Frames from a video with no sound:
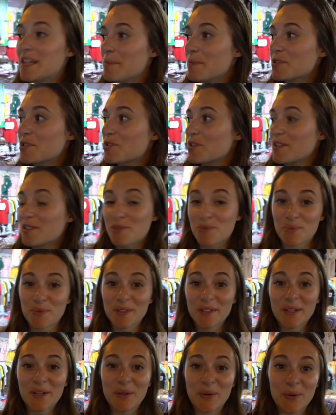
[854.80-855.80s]
Temple Street is
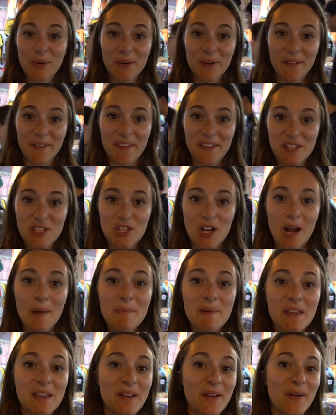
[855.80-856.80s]
really cool. The
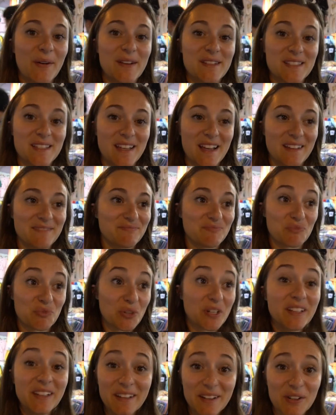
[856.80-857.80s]
shopping here is
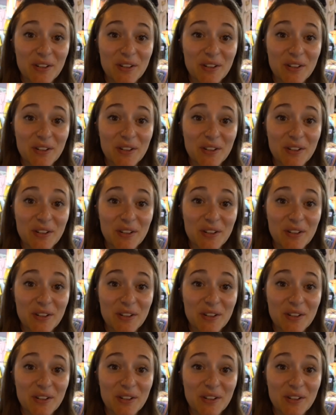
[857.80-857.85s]
really